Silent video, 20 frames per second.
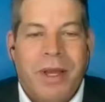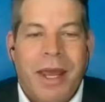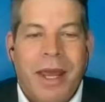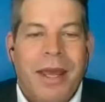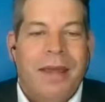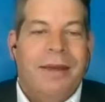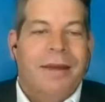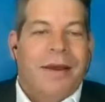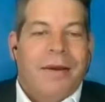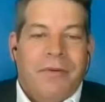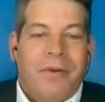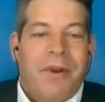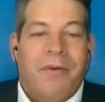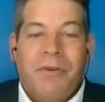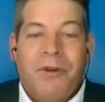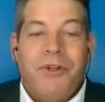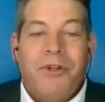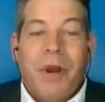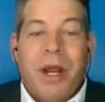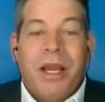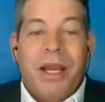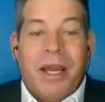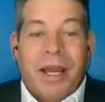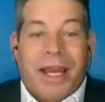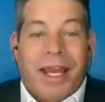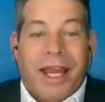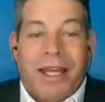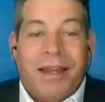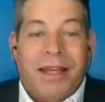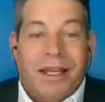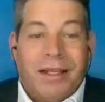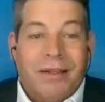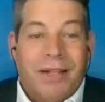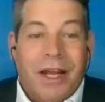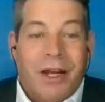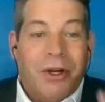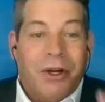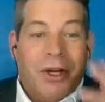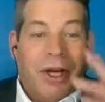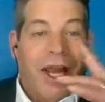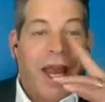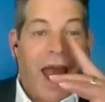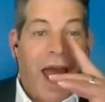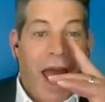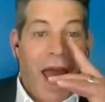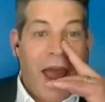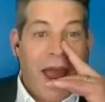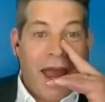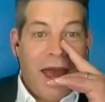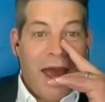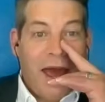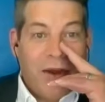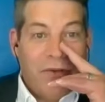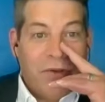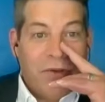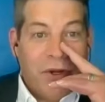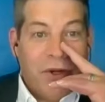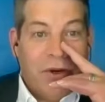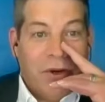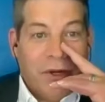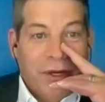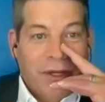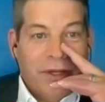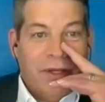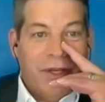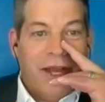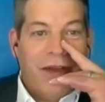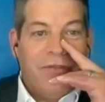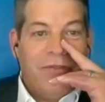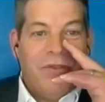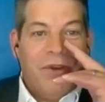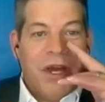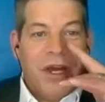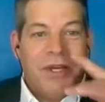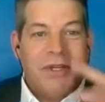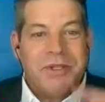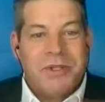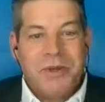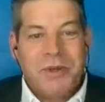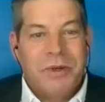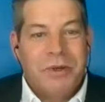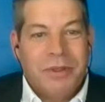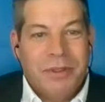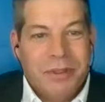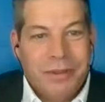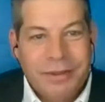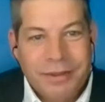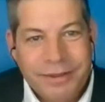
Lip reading: Have you ever tried to get the letter K out of your left nostril?